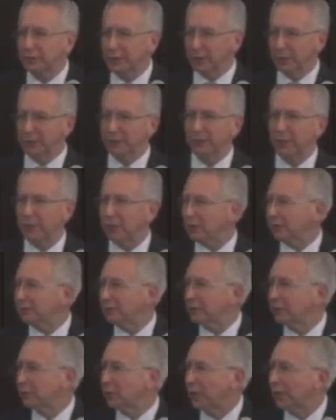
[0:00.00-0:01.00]
to be
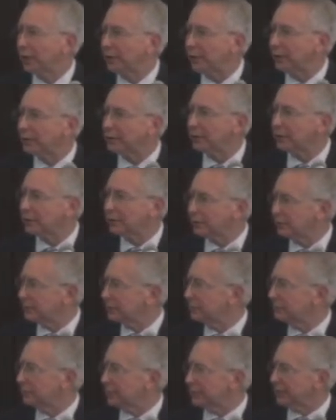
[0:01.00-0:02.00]
resolved in a way that
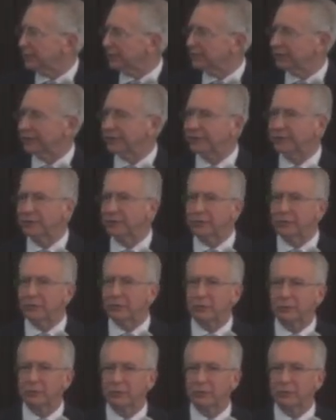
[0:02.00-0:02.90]
is consistent